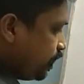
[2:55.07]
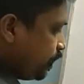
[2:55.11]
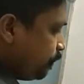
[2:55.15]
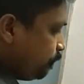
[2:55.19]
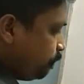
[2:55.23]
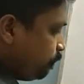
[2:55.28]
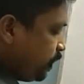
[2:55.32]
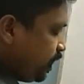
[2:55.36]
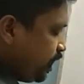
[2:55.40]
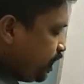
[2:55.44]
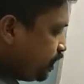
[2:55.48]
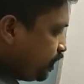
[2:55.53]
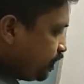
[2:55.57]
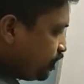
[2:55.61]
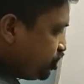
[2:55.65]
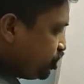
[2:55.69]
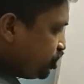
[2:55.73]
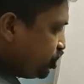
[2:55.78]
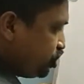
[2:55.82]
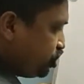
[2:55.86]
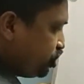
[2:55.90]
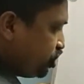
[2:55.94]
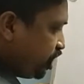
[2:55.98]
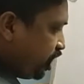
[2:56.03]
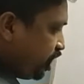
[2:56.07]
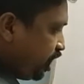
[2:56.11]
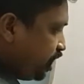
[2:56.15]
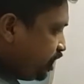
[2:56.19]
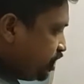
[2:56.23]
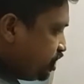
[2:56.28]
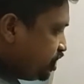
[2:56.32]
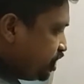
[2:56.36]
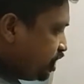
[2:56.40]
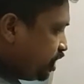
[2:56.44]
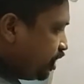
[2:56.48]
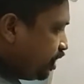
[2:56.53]
pH change
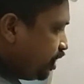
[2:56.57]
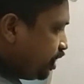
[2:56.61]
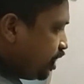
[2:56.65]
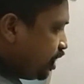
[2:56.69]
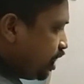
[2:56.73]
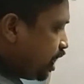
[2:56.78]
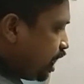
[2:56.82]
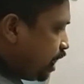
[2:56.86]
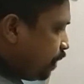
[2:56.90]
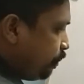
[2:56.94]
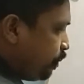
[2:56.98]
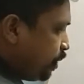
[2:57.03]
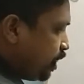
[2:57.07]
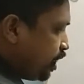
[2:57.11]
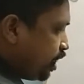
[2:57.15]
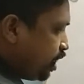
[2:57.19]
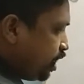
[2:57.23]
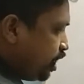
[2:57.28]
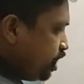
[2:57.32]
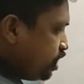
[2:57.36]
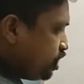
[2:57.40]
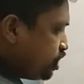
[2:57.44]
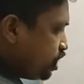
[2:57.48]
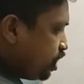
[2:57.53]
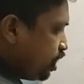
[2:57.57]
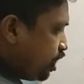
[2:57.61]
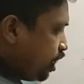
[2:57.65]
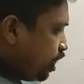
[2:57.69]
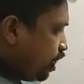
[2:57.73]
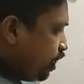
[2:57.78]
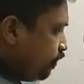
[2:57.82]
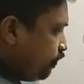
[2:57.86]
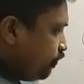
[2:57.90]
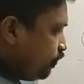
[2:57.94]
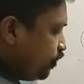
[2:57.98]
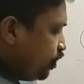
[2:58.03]
upon addition of
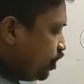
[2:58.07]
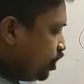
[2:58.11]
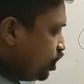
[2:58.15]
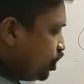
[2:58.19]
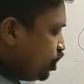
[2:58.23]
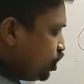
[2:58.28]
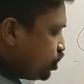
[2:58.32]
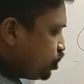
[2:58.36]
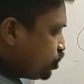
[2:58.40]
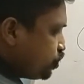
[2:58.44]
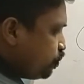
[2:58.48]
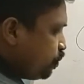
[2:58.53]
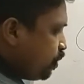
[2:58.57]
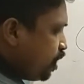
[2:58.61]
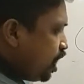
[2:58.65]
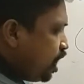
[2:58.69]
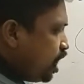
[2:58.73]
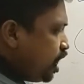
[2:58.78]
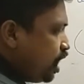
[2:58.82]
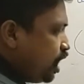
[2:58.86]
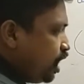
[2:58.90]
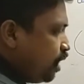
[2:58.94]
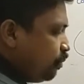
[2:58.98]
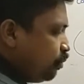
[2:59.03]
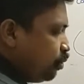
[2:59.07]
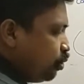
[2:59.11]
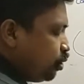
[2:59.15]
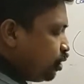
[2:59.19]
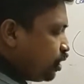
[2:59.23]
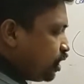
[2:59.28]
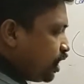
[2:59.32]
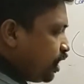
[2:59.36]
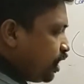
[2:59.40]
small amount